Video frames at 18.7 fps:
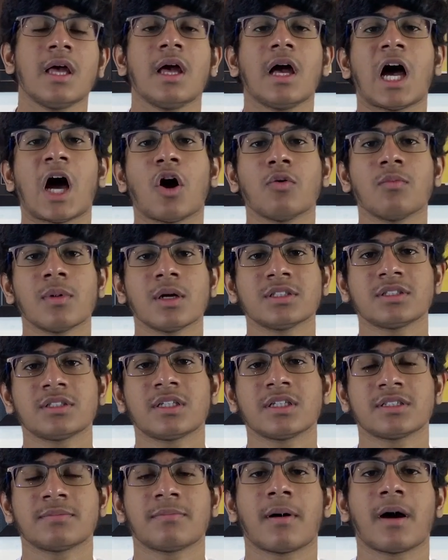How much
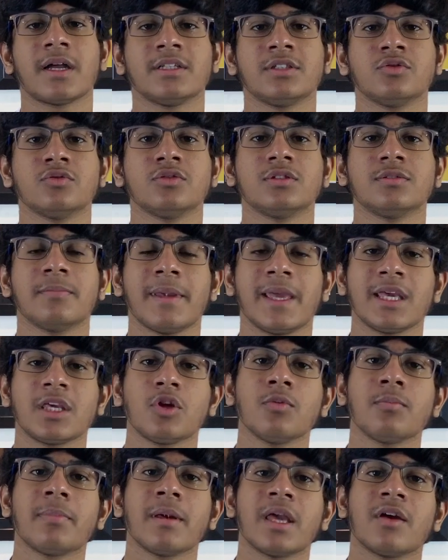does Byju's make you
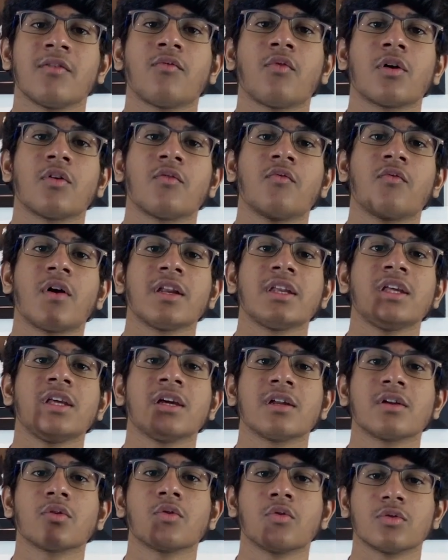pay for a 1-year
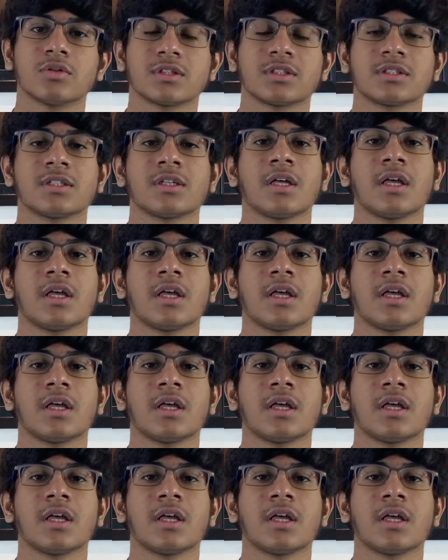course?